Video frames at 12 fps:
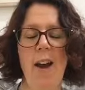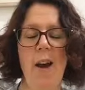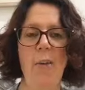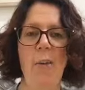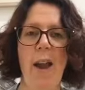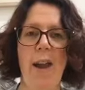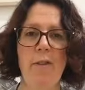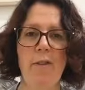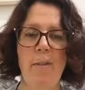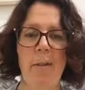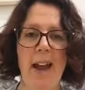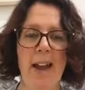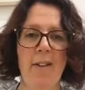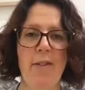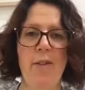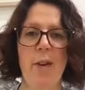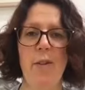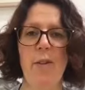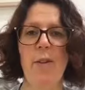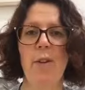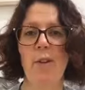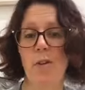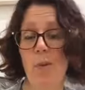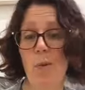away from lack of
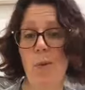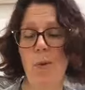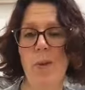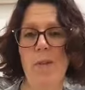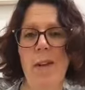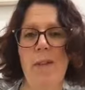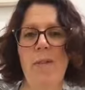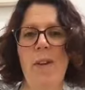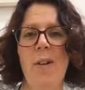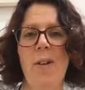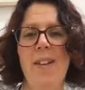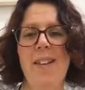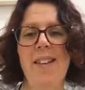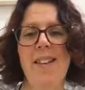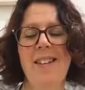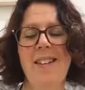focus towards being focused.